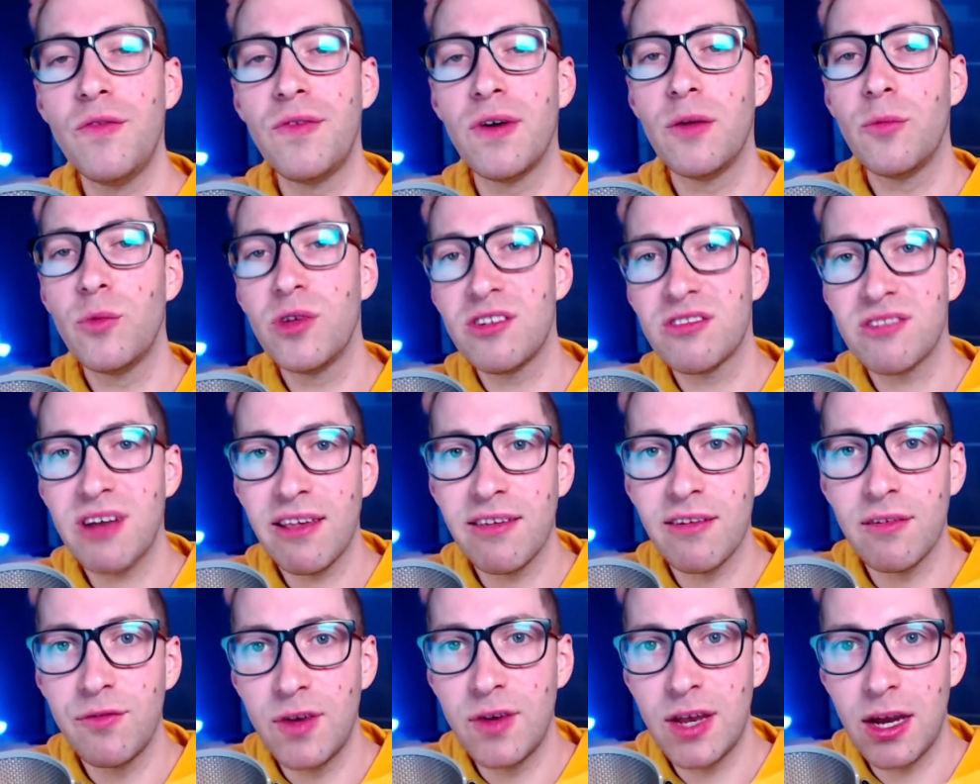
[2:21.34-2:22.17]
on with the rest
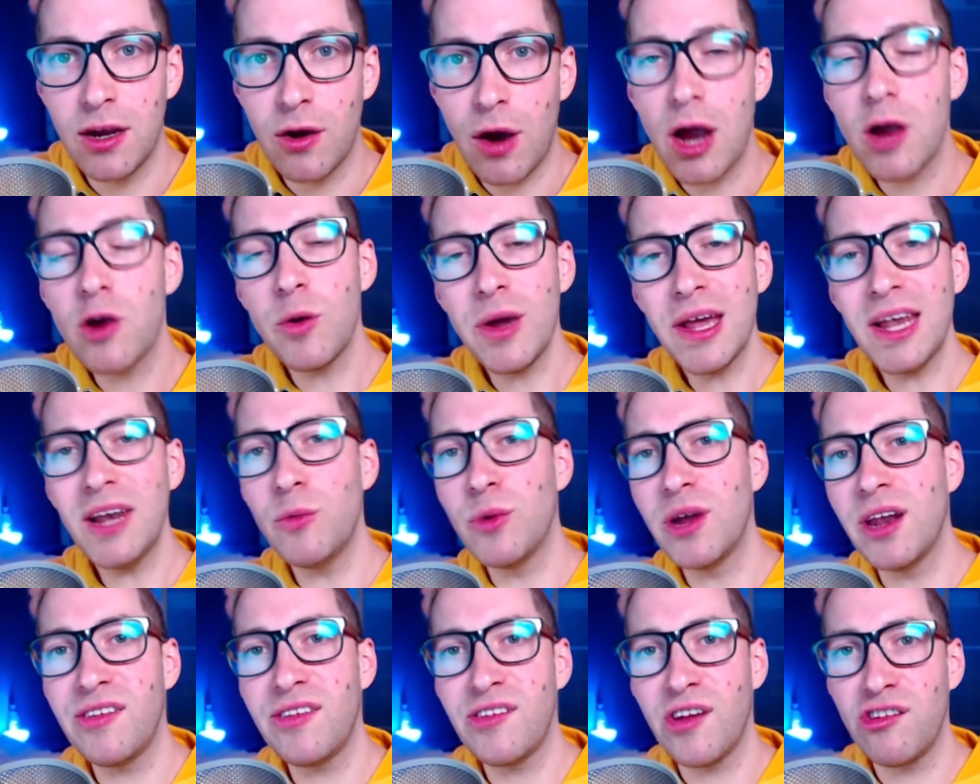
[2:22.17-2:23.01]
of the video, I quickly
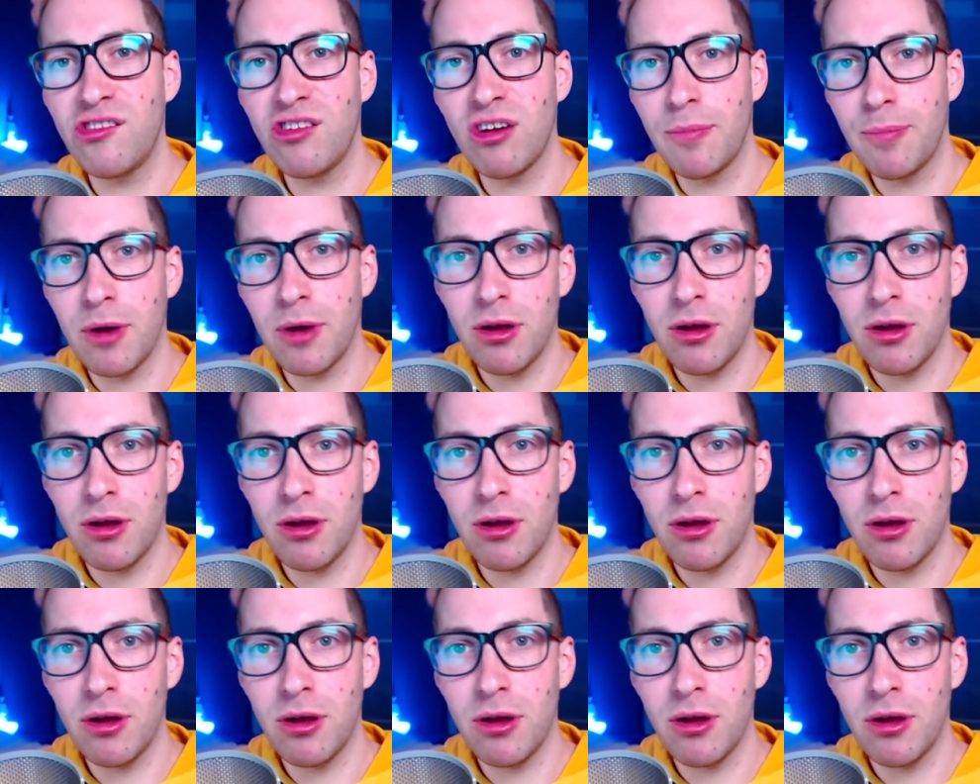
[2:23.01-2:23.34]
want to touch up